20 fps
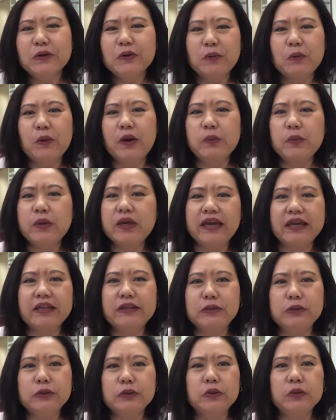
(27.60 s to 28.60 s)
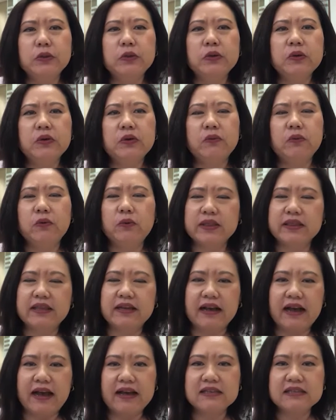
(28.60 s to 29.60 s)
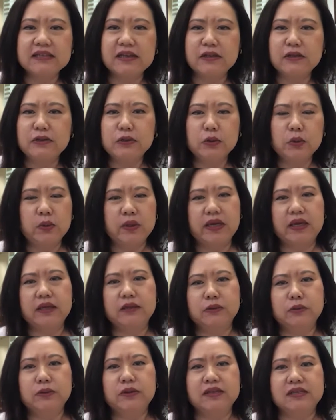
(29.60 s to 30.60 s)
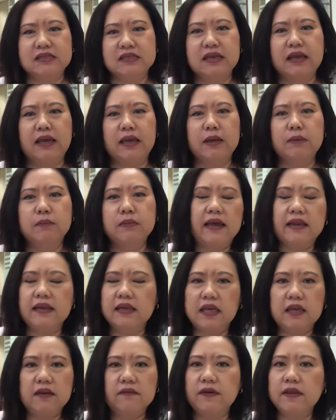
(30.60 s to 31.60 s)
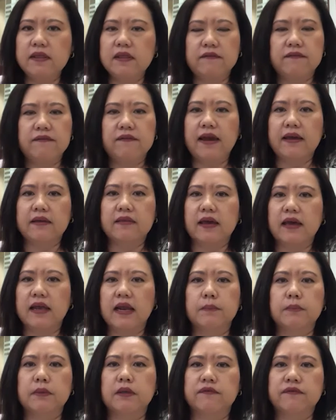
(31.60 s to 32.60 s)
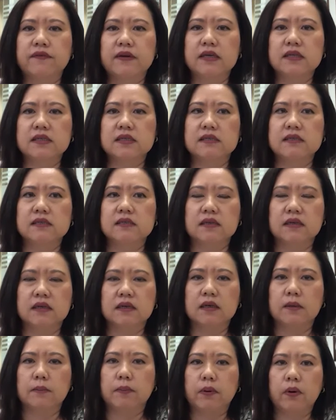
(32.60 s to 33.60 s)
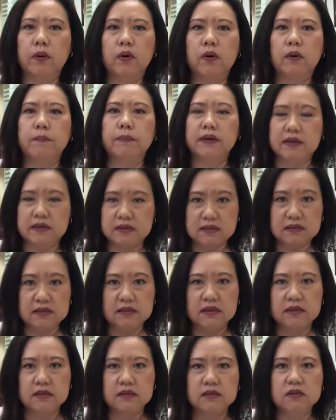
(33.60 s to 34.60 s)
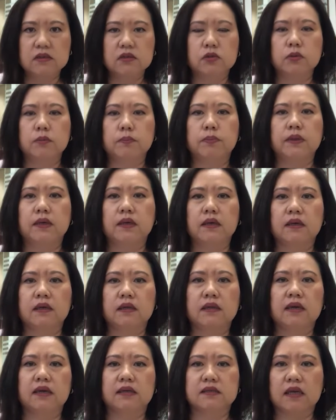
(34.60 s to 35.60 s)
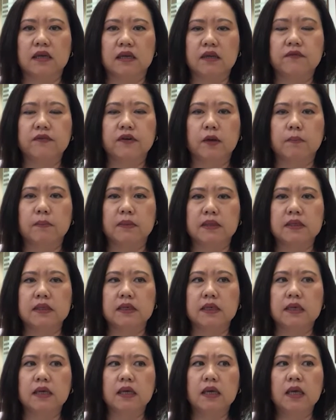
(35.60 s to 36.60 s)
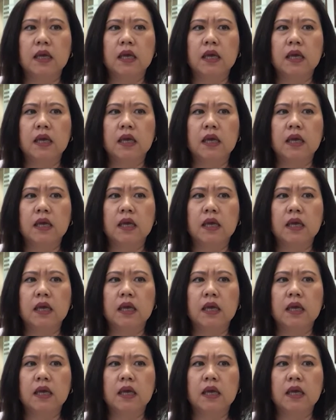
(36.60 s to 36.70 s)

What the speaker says: What we can do, what the guys can do, we can do the same. And even the fact that I'm the first Singapore person to be in the executive committee